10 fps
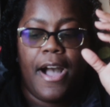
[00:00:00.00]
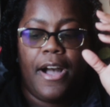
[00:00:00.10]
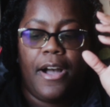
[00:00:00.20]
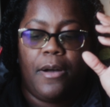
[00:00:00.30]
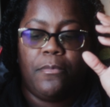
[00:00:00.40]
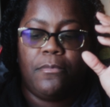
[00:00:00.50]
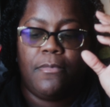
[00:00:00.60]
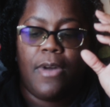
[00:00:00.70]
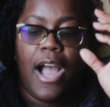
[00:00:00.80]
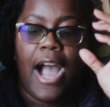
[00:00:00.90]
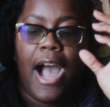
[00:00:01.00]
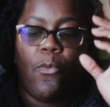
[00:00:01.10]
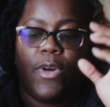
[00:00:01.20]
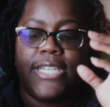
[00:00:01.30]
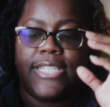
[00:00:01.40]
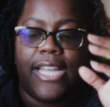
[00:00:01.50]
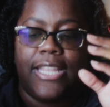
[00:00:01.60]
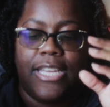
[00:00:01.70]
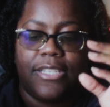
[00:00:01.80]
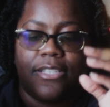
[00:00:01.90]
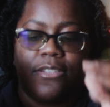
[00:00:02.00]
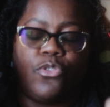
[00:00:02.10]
I want to say this.